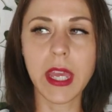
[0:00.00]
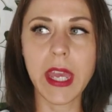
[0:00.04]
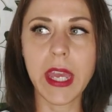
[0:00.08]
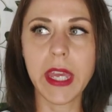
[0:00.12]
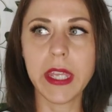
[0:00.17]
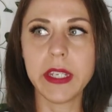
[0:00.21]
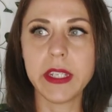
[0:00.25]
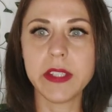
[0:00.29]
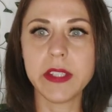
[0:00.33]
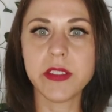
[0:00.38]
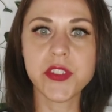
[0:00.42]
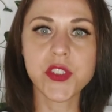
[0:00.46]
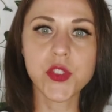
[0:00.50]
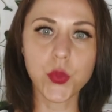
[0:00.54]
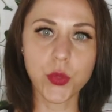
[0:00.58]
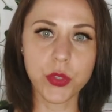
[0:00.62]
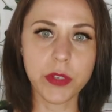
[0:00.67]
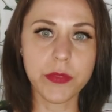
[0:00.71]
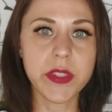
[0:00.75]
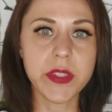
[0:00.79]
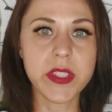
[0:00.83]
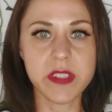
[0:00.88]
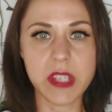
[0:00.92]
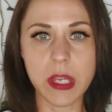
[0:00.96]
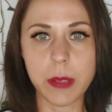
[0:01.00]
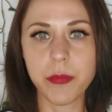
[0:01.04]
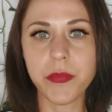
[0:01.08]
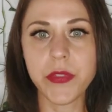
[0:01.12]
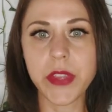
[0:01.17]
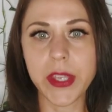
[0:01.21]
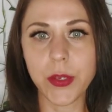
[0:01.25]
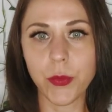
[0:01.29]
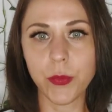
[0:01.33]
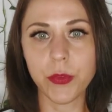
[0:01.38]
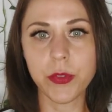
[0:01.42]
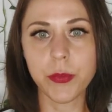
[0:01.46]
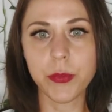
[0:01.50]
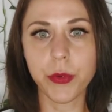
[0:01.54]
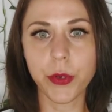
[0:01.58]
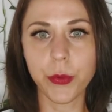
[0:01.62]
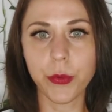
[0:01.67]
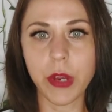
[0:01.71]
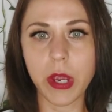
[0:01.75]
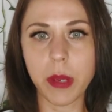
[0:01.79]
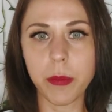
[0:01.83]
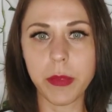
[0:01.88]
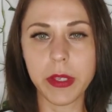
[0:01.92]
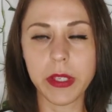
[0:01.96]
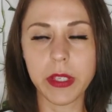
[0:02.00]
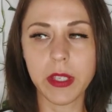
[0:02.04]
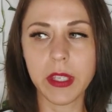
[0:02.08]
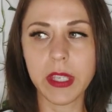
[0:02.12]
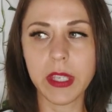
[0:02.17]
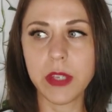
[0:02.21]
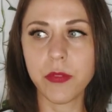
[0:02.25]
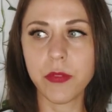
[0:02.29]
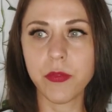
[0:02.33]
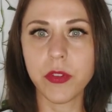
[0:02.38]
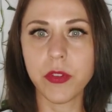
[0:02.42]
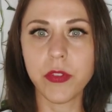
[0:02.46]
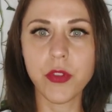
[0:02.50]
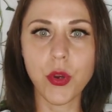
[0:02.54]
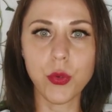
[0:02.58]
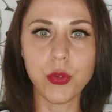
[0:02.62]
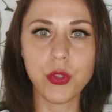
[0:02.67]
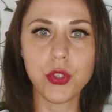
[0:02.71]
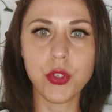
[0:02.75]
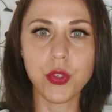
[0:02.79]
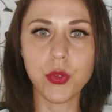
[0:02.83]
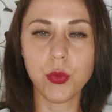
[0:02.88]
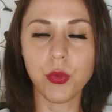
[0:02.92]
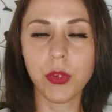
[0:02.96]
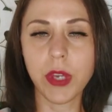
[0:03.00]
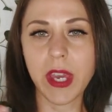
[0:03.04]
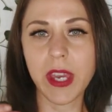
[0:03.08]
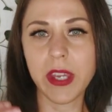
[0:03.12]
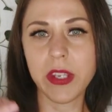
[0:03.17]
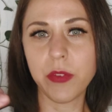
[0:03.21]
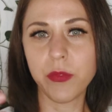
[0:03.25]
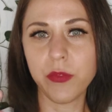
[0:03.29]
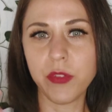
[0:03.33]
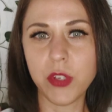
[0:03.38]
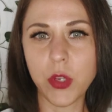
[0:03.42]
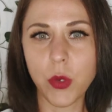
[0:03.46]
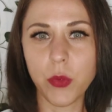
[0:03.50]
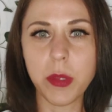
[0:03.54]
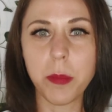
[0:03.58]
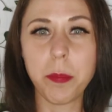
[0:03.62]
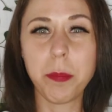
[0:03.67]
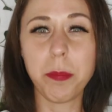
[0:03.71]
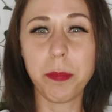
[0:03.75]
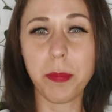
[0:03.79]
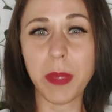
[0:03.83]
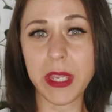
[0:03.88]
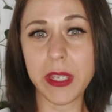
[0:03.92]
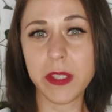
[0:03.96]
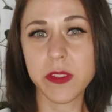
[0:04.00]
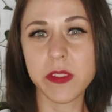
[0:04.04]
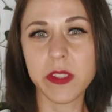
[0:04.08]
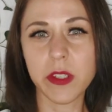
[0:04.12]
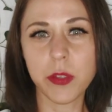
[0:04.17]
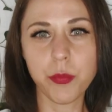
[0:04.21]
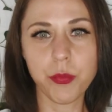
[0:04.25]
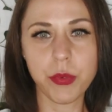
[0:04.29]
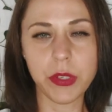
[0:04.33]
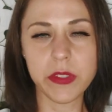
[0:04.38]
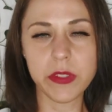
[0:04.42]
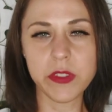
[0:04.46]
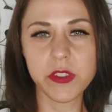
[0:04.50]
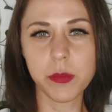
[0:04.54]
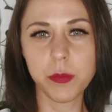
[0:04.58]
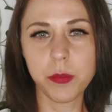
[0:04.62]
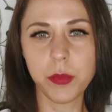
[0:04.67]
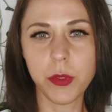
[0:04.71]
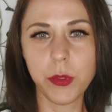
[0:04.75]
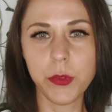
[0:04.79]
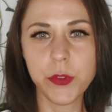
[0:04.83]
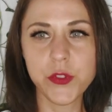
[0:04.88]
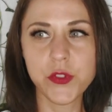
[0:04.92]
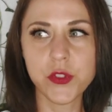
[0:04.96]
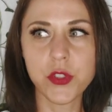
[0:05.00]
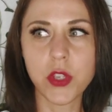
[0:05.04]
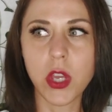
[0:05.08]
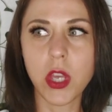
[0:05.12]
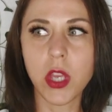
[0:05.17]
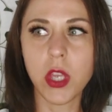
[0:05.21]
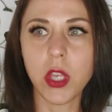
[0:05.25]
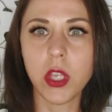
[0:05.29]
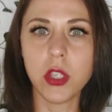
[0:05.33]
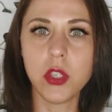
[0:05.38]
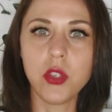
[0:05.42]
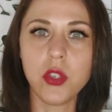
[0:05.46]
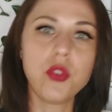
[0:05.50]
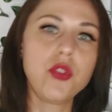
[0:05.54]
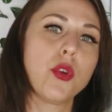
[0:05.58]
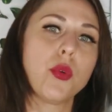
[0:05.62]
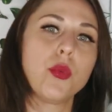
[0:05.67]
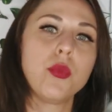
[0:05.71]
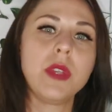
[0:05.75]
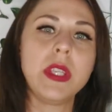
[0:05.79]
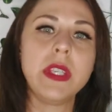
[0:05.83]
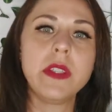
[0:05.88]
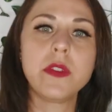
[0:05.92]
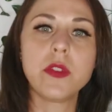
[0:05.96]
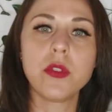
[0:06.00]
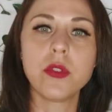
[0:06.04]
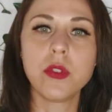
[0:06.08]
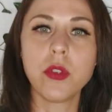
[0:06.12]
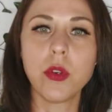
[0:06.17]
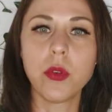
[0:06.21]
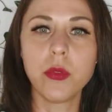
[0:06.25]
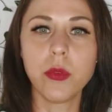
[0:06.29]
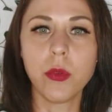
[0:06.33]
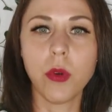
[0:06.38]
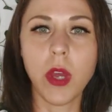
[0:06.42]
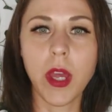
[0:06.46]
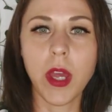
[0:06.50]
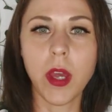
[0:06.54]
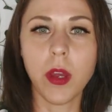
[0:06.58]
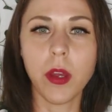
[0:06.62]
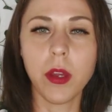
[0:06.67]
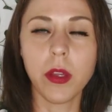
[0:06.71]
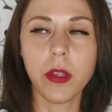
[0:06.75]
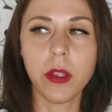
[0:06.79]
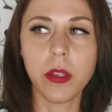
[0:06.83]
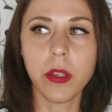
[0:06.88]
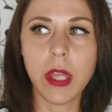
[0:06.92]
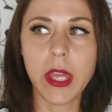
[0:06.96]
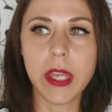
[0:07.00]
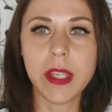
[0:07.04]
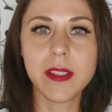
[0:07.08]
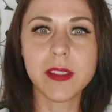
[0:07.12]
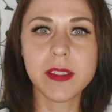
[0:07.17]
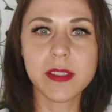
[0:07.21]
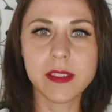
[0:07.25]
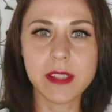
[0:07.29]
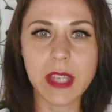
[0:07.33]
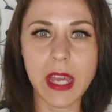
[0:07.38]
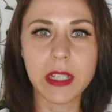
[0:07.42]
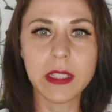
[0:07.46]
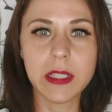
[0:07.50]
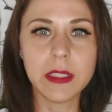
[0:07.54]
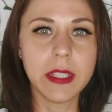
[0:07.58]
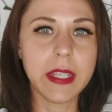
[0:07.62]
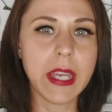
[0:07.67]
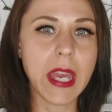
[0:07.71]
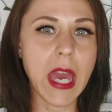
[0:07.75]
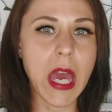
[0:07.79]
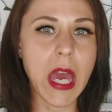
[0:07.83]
And it's sort of the same thing with programming. Even though you kind of know the basic principles, you don't need to know exactly